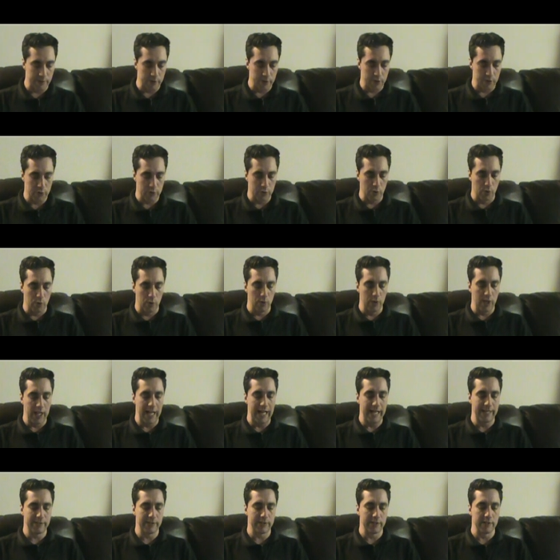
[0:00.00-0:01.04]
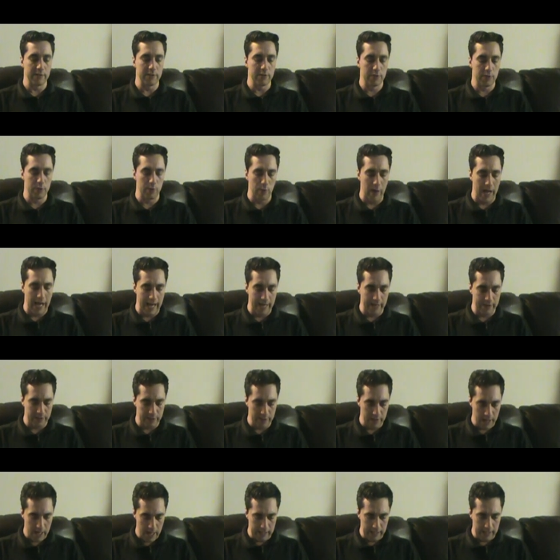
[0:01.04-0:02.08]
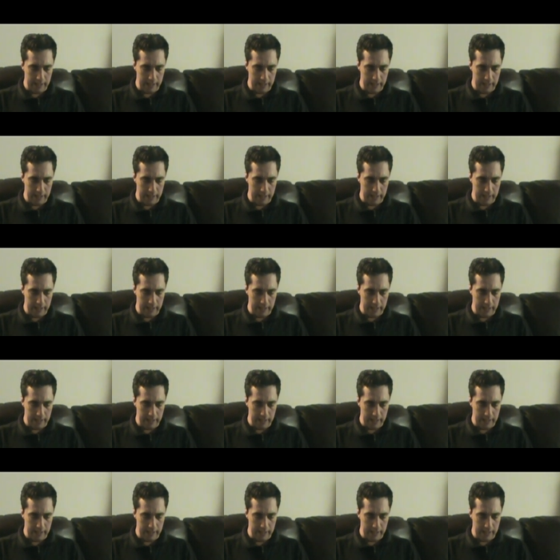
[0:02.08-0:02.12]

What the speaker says: the soul essence to act